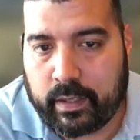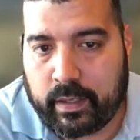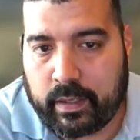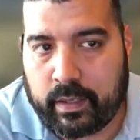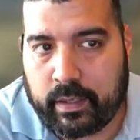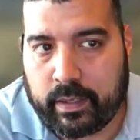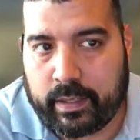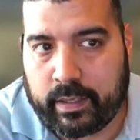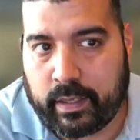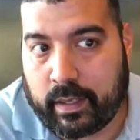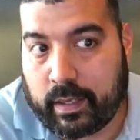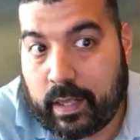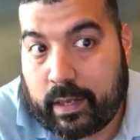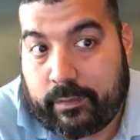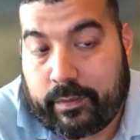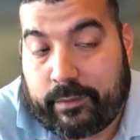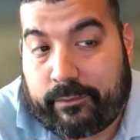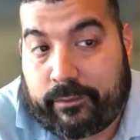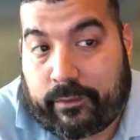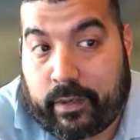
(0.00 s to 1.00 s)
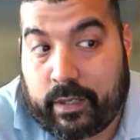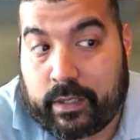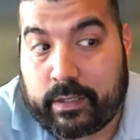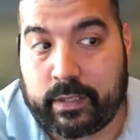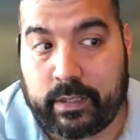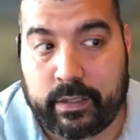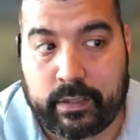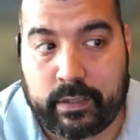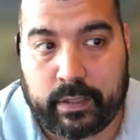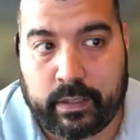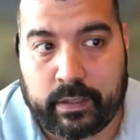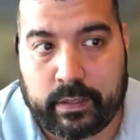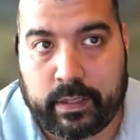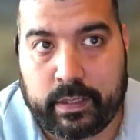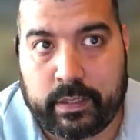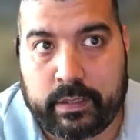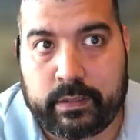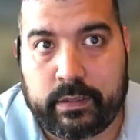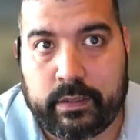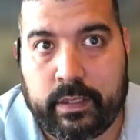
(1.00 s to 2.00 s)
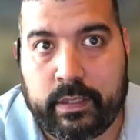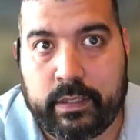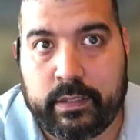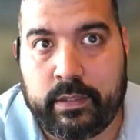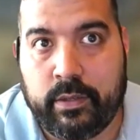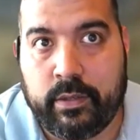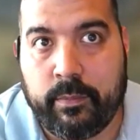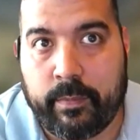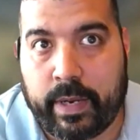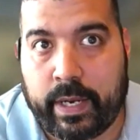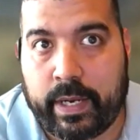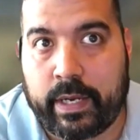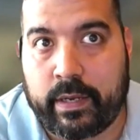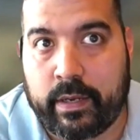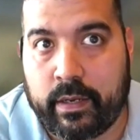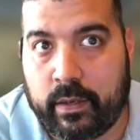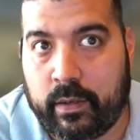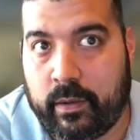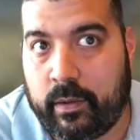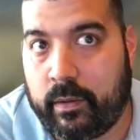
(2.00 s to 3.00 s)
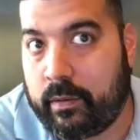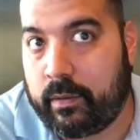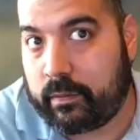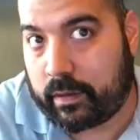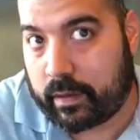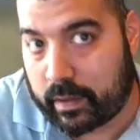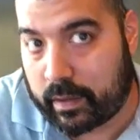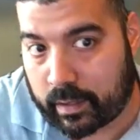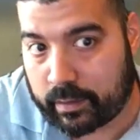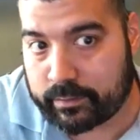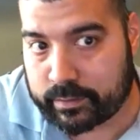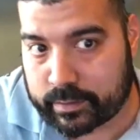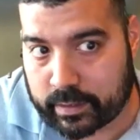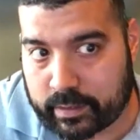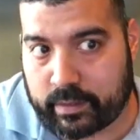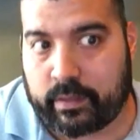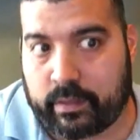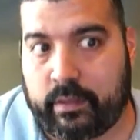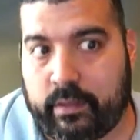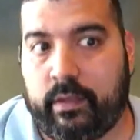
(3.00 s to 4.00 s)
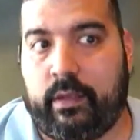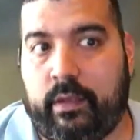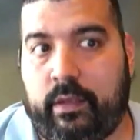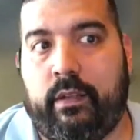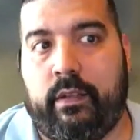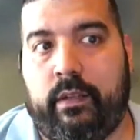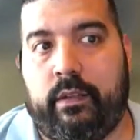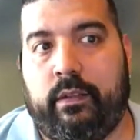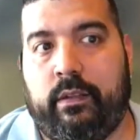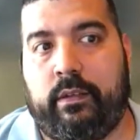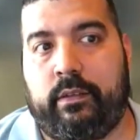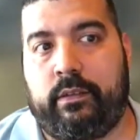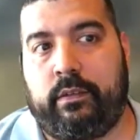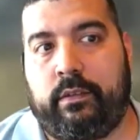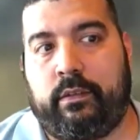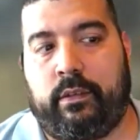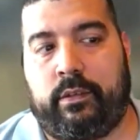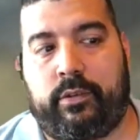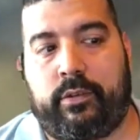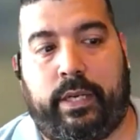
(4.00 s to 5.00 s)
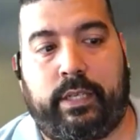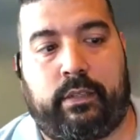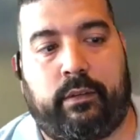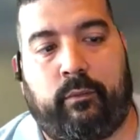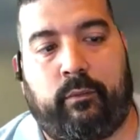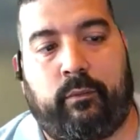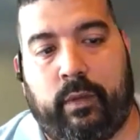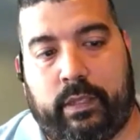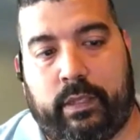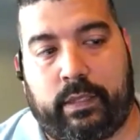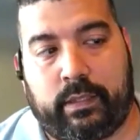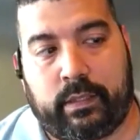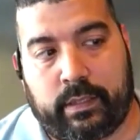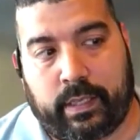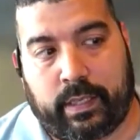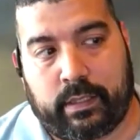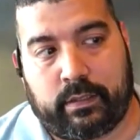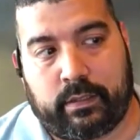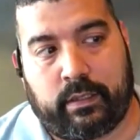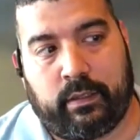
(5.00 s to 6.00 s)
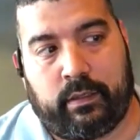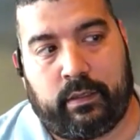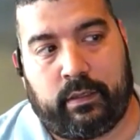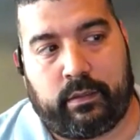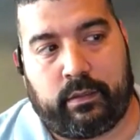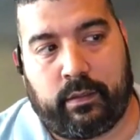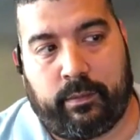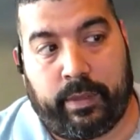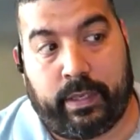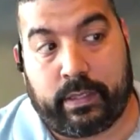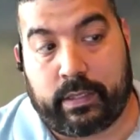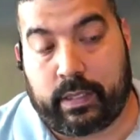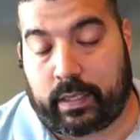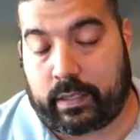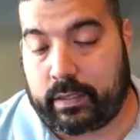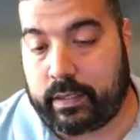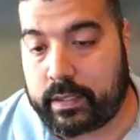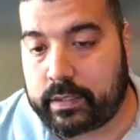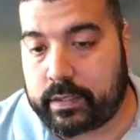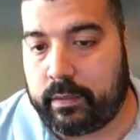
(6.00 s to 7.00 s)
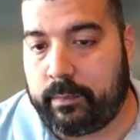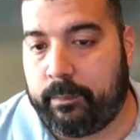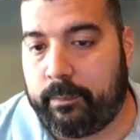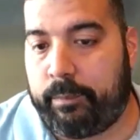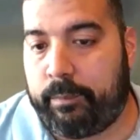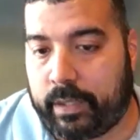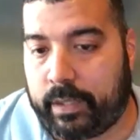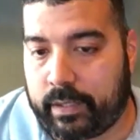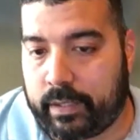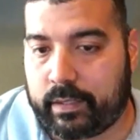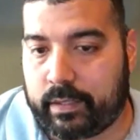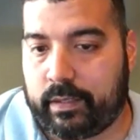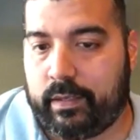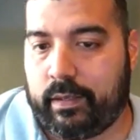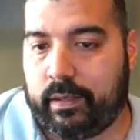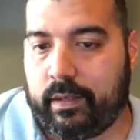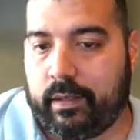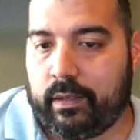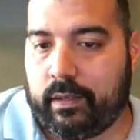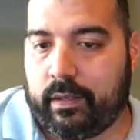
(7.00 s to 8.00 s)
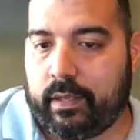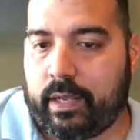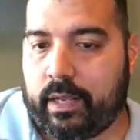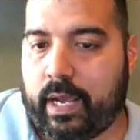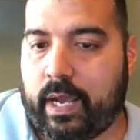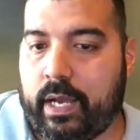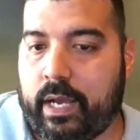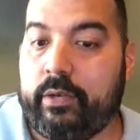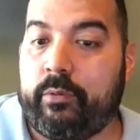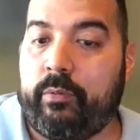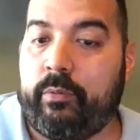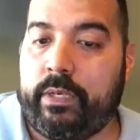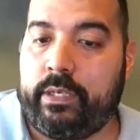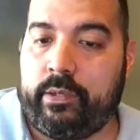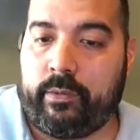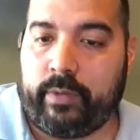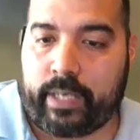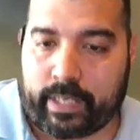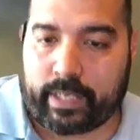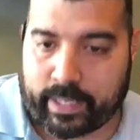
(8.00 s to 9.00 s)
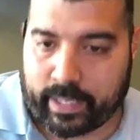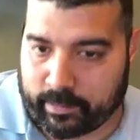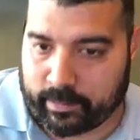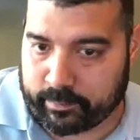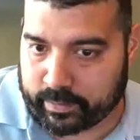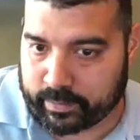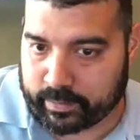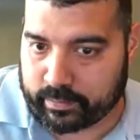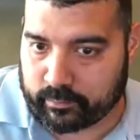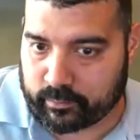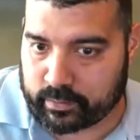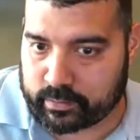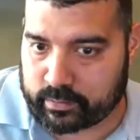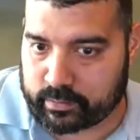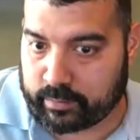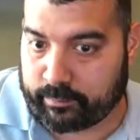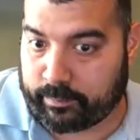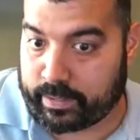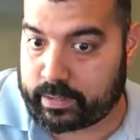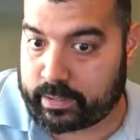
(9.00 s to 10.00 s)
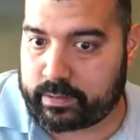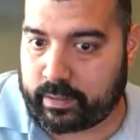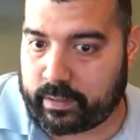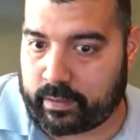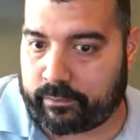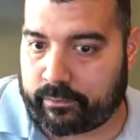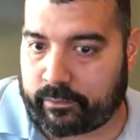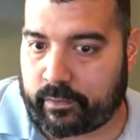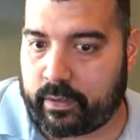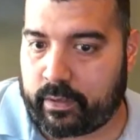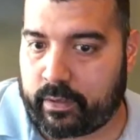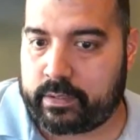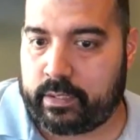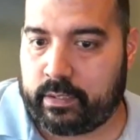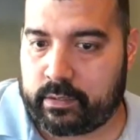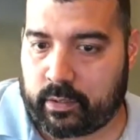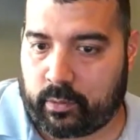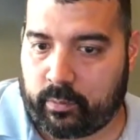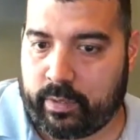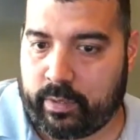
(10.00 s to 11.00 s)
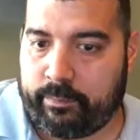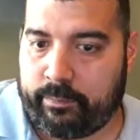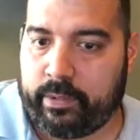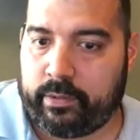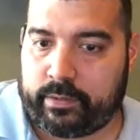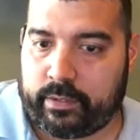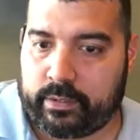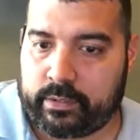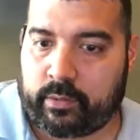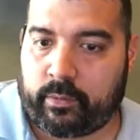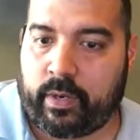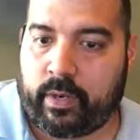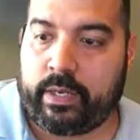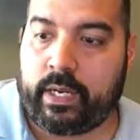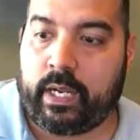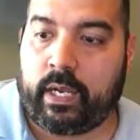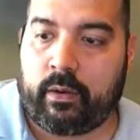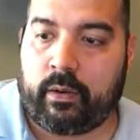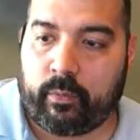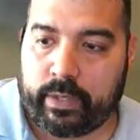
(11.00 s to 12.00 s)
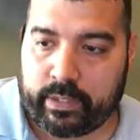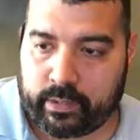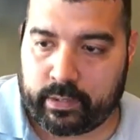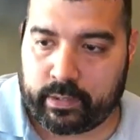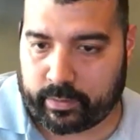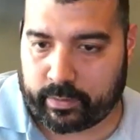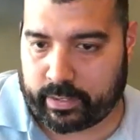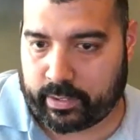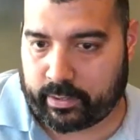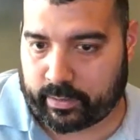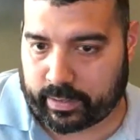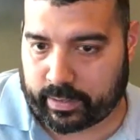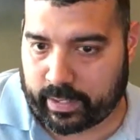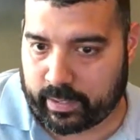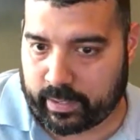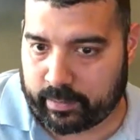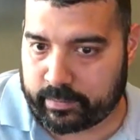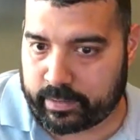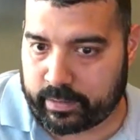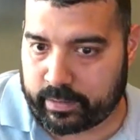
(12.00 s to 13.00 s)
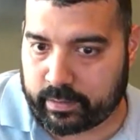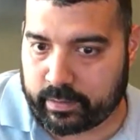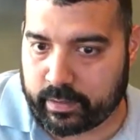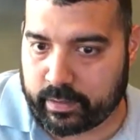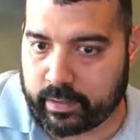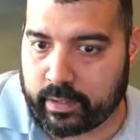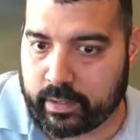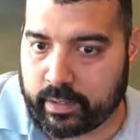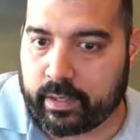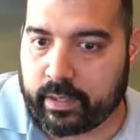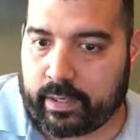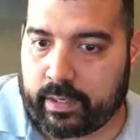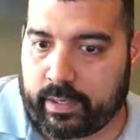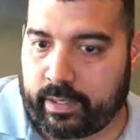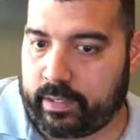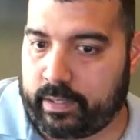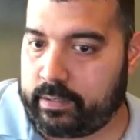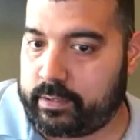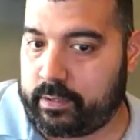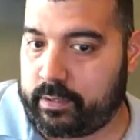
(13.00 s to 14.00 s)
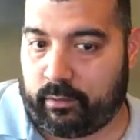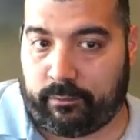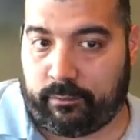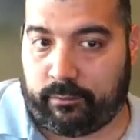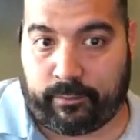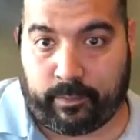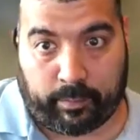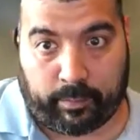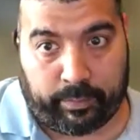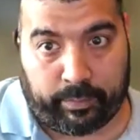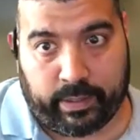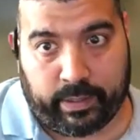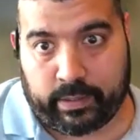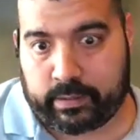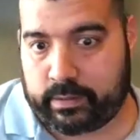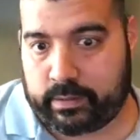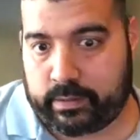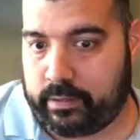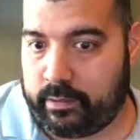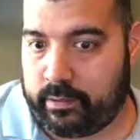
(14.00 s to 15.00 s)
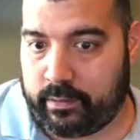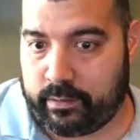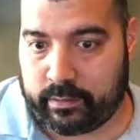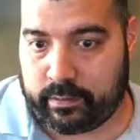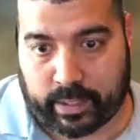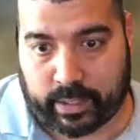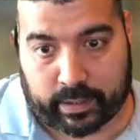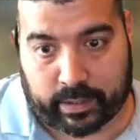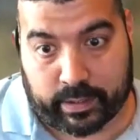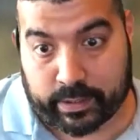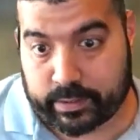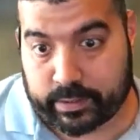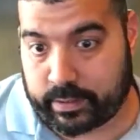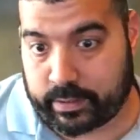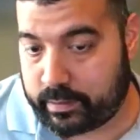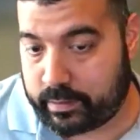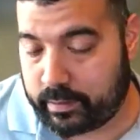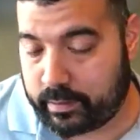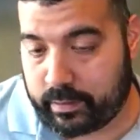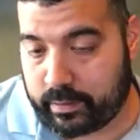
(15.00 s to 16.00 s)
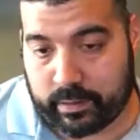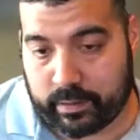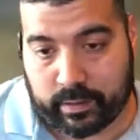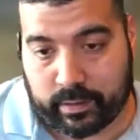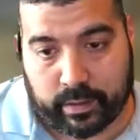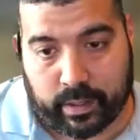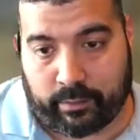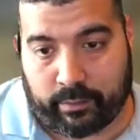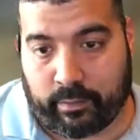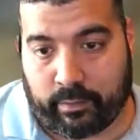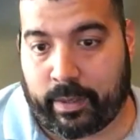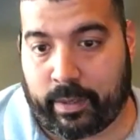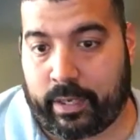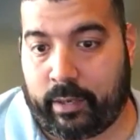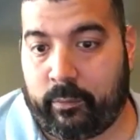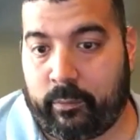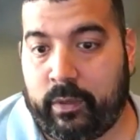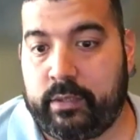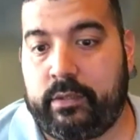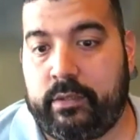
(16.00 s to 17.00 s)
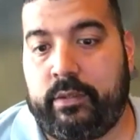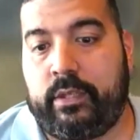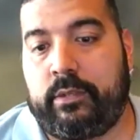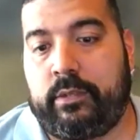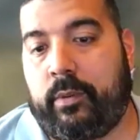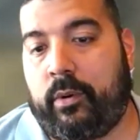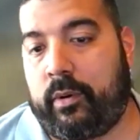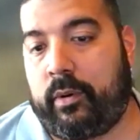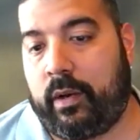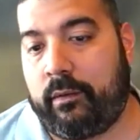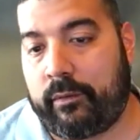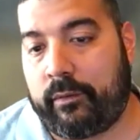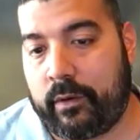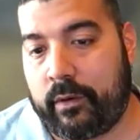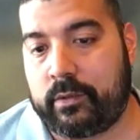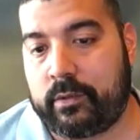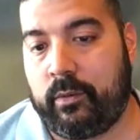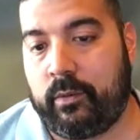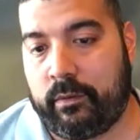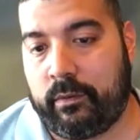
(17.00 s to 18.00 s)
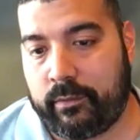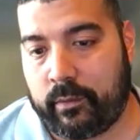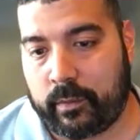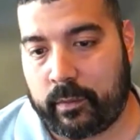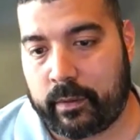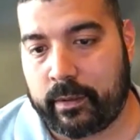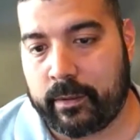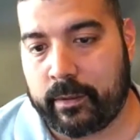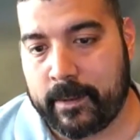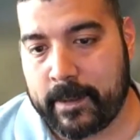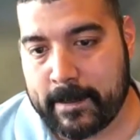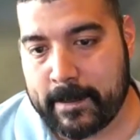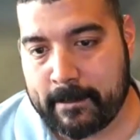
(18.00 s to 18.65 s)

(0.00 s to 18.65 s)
And a lot of it for us is you may know, obviously, the traits of what this takes to be a technician, but how do we do it at Camden? What's the biggest thing for us? And so we built this around how we do it here at Camden. And so from apprentice to technician, everybody runs through this program for us going forward.